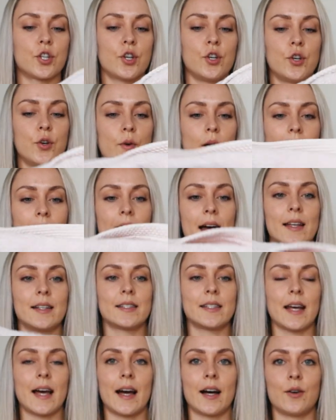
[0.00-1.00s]
two
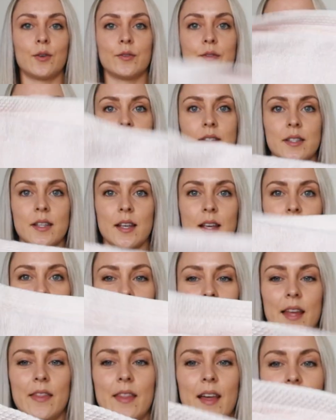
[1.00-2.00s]
hand towels
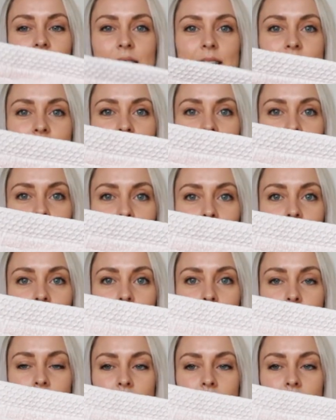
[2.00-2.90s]
in that same light